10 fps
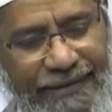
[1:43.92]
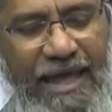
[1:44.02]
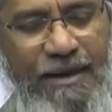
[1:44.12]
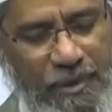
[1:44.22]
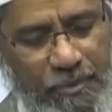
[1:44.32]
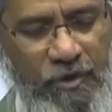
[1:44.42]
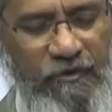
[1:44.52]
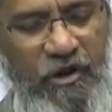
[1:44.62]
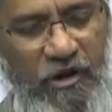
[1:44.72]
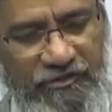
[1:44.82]
can be
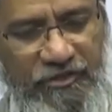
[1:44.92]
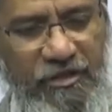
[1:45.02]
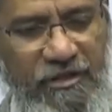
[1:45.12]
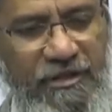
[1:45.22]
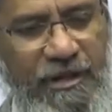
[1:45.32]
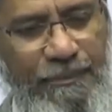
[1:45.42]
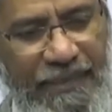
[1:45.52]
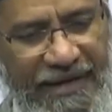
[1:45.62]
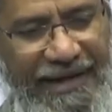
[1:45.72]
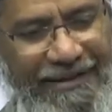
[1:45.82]
proven also,
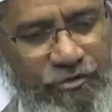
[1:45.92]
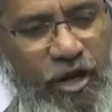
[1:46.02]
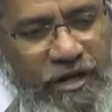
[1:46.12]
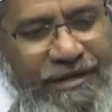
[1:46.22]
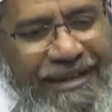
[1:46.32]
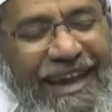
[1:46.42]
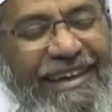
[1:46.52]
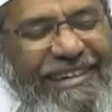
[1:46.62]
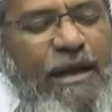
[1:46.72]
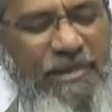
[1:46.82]
but it's not
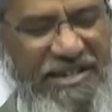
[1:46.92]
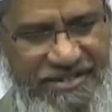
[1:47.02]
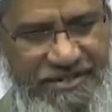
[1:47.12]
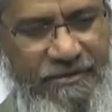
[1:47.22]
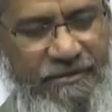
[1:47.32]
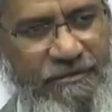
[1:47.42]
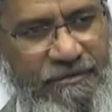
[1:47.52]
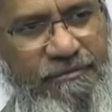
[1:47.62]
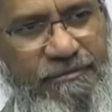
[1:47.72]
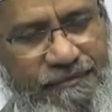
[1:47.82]
established.
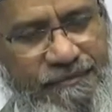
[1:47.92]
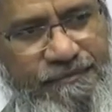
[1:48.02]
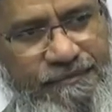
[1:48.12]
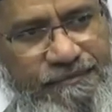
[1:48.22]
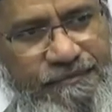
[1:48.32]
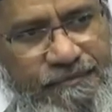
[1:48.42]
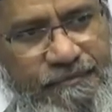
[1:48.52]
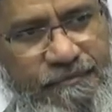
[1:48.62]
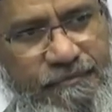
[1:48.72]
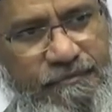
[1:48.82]

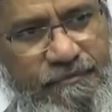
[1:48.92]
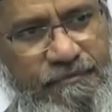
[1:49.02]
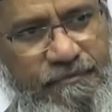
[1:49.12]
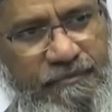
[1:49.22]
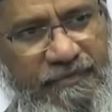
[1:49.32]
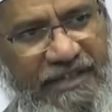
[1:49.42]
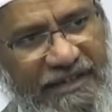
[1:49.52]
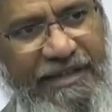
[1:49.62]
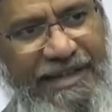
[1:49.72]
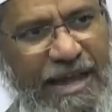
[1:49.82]

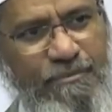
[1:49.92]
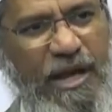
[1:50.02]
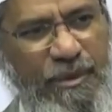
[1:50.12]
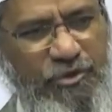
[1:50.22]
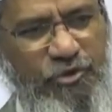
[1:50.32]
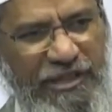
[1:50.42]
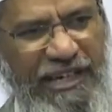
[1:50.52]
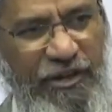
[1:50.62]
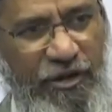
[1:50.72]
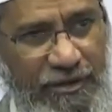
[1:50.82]
Theory can become a truth
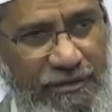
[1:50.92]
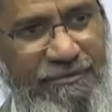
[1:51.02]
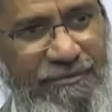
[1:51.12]
later on.